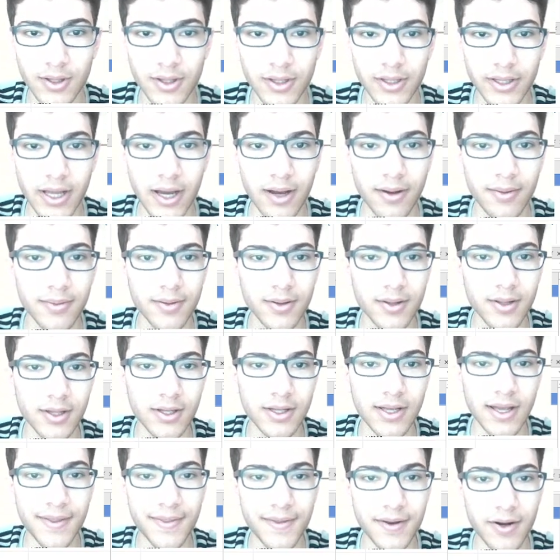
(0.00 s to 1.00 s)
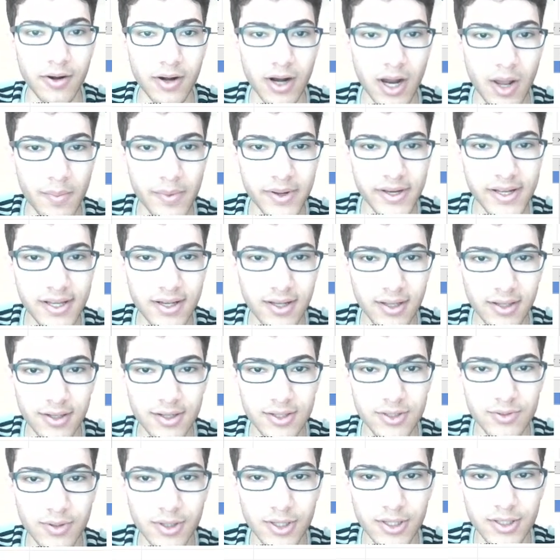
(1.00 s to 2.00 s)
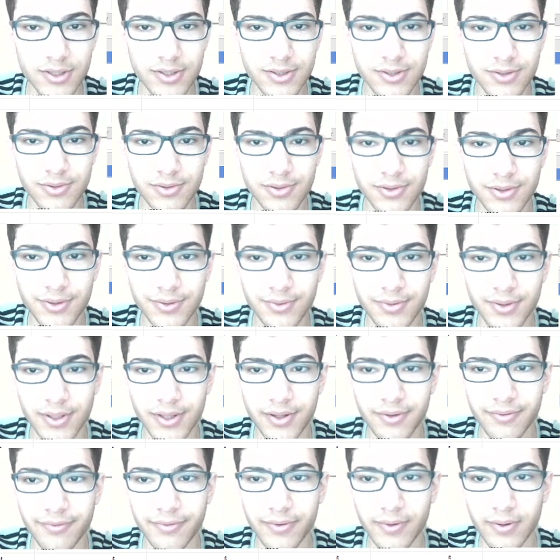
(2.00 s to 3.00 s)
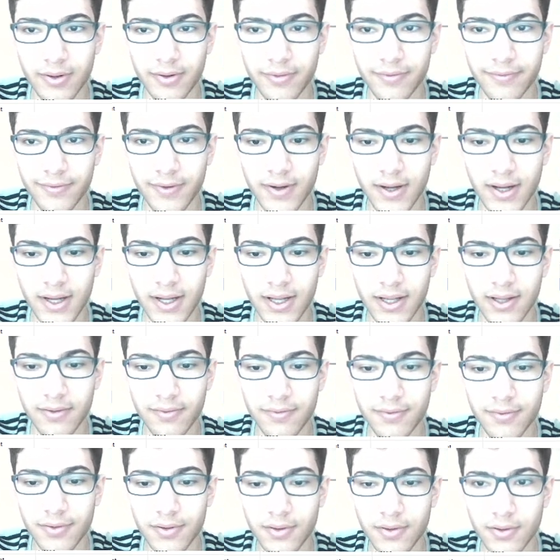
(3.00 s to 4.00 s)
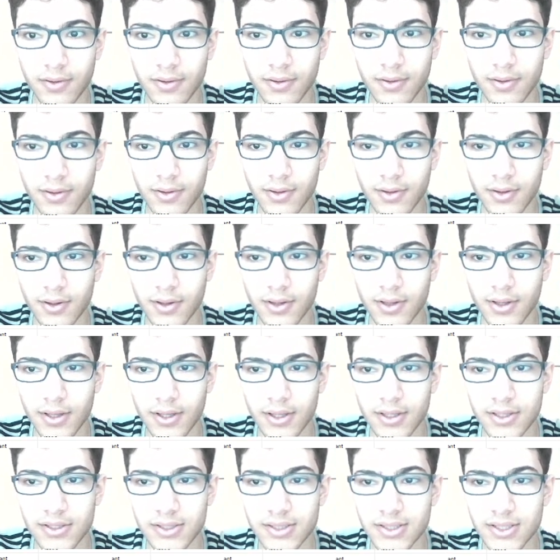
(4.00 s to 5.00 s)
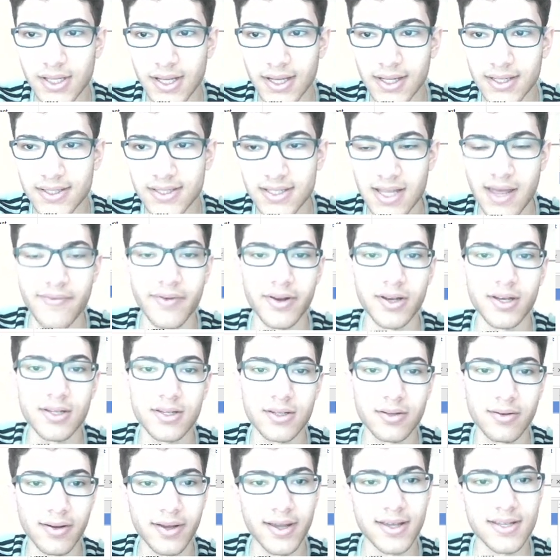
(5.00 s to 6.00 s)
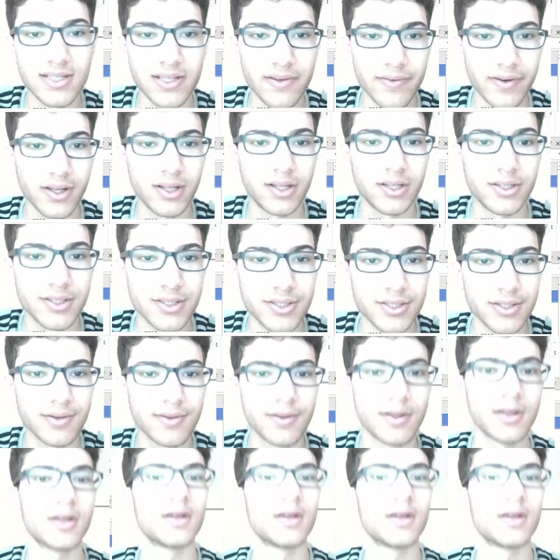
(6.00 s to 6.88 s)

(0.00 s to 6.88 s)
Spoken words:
Yeah, and there are how many colors? 1, 2, 3, 4, 5, 6, 7. Okay, 7 colors.